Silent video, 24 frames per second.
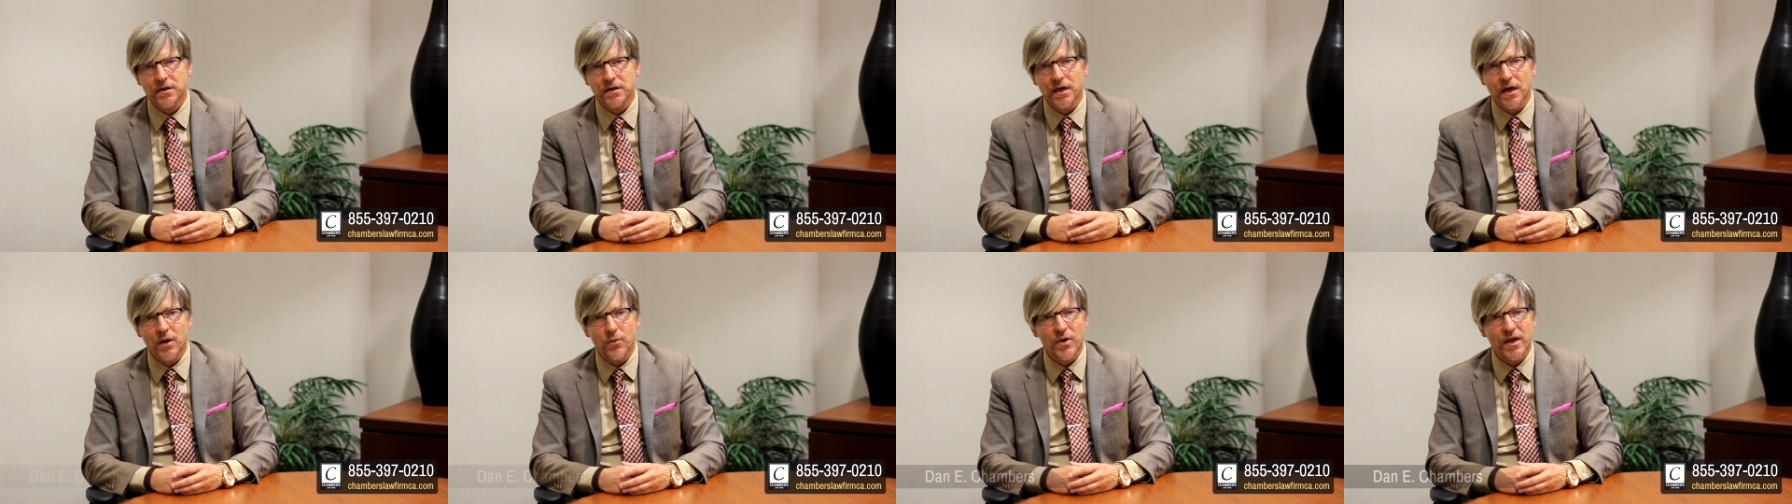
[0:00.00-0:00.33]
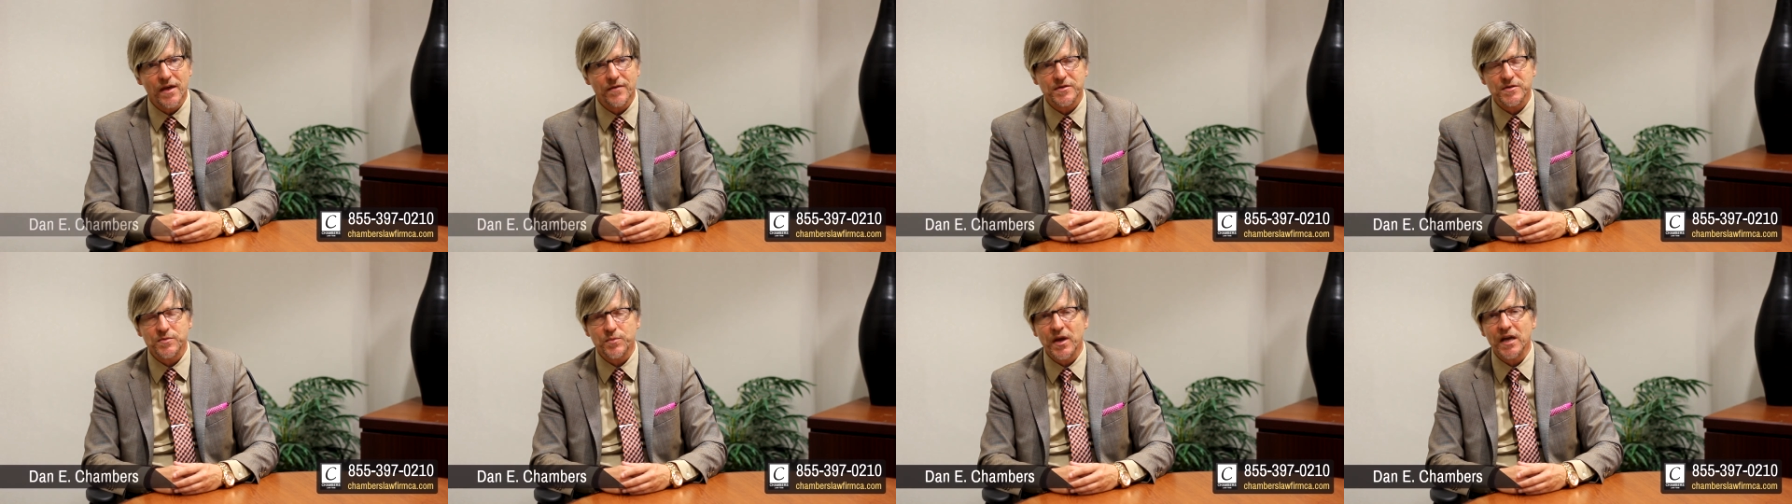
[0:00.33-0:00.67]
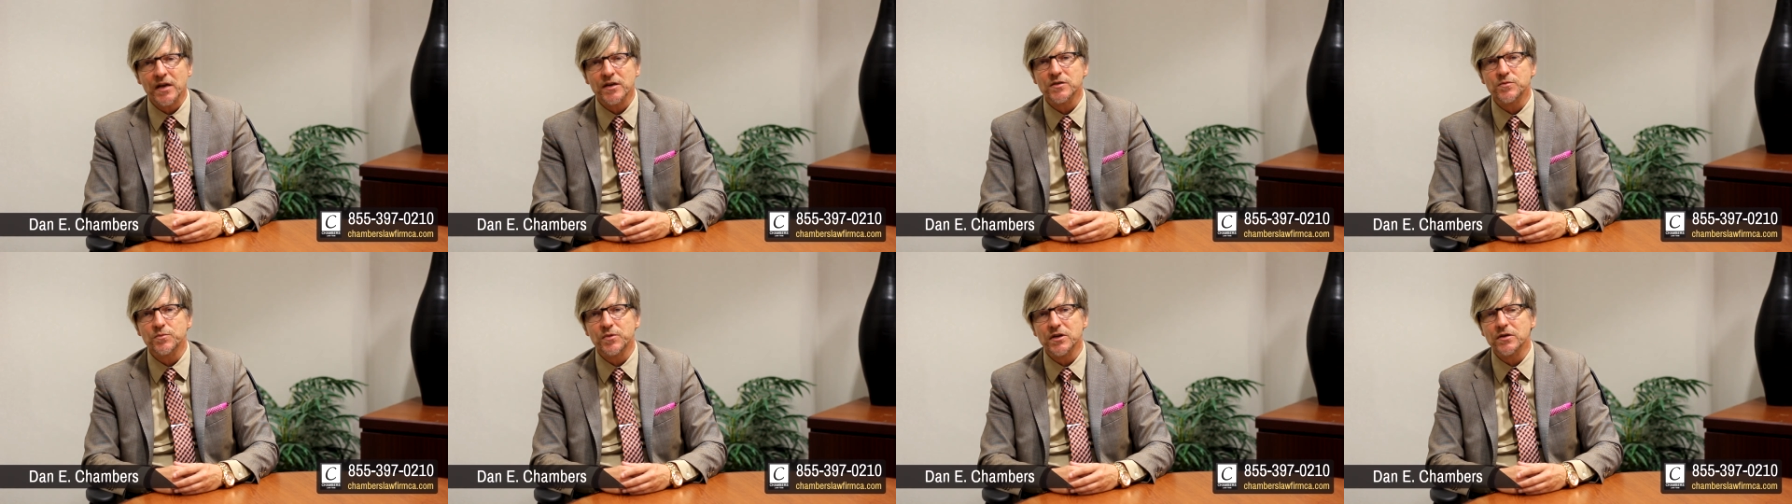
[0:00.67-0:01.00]
and we have
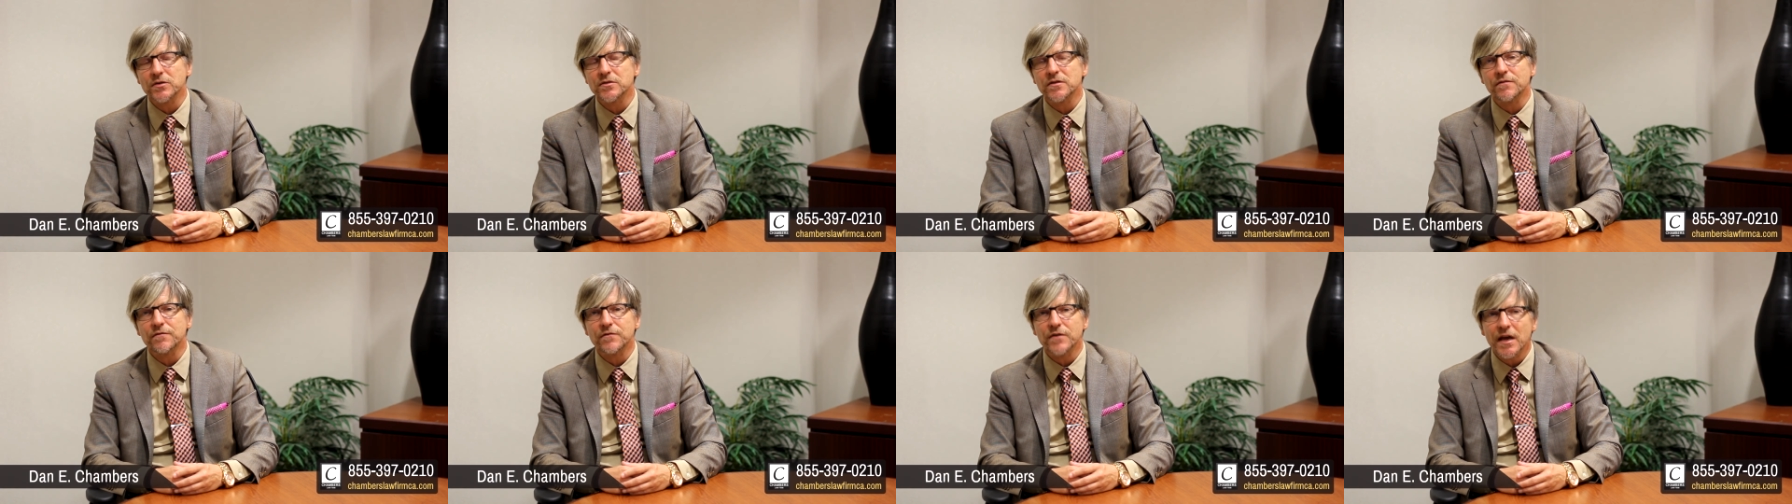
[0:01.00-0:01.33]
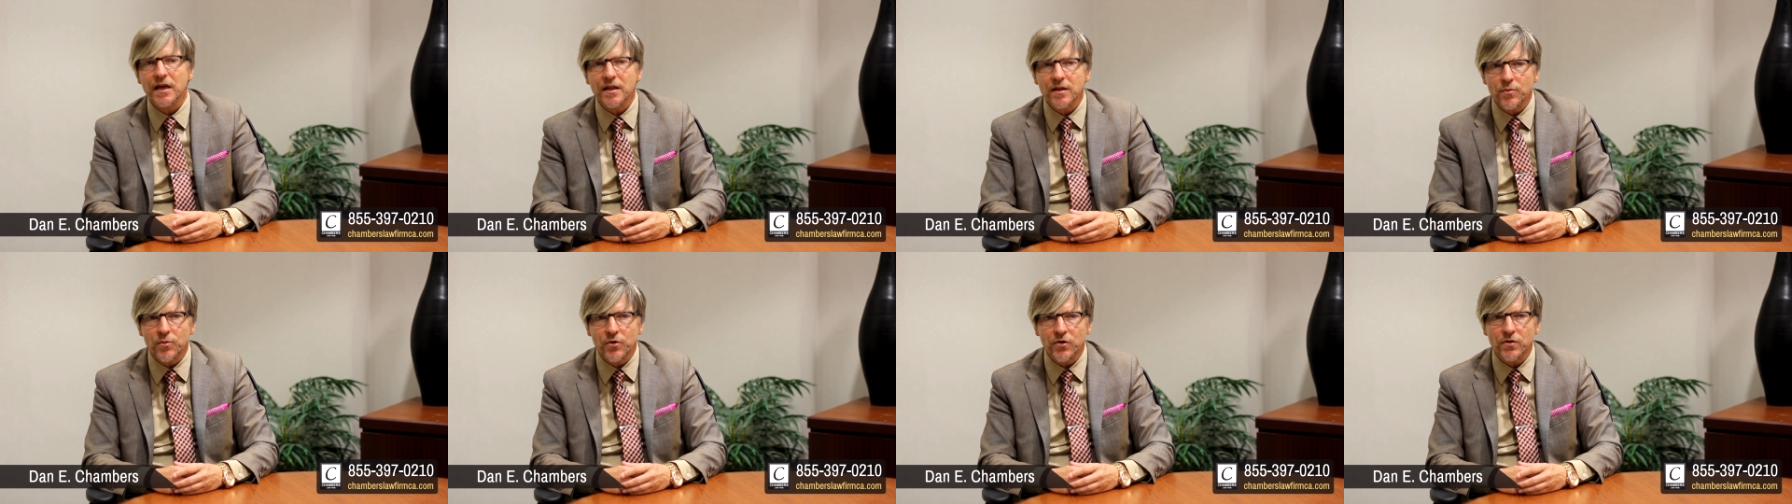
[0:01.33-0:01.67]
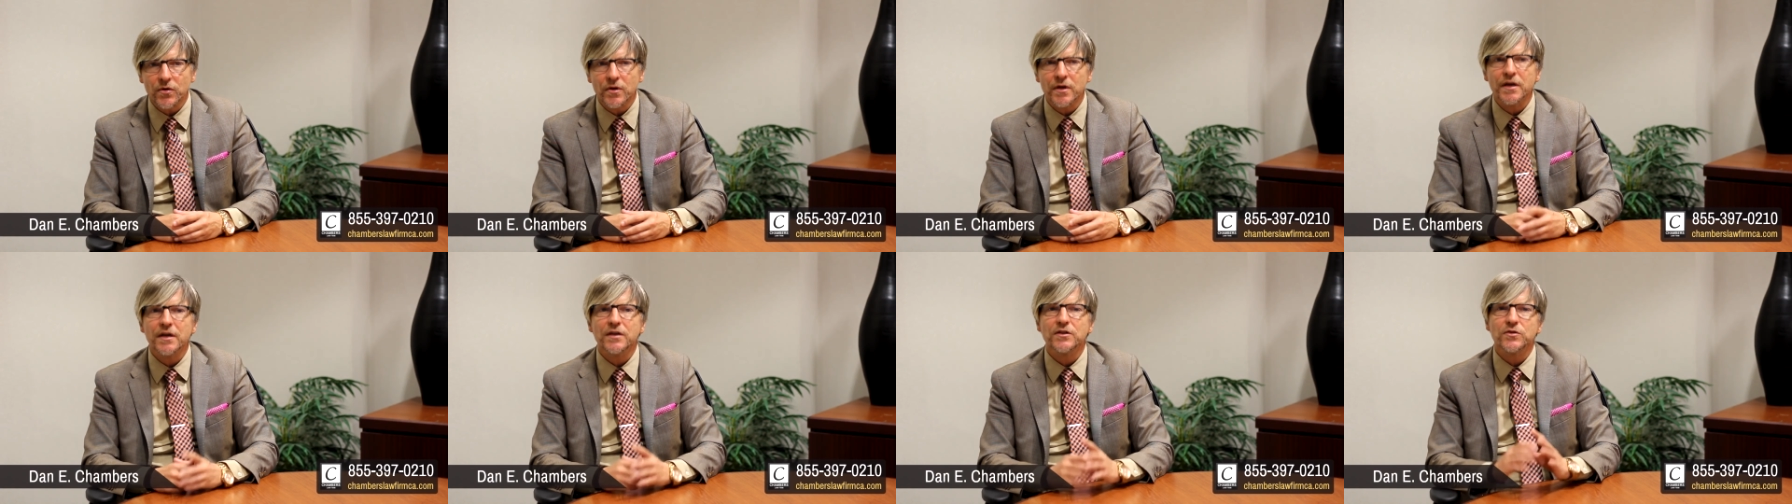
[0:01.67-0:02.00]
Spanish speakers available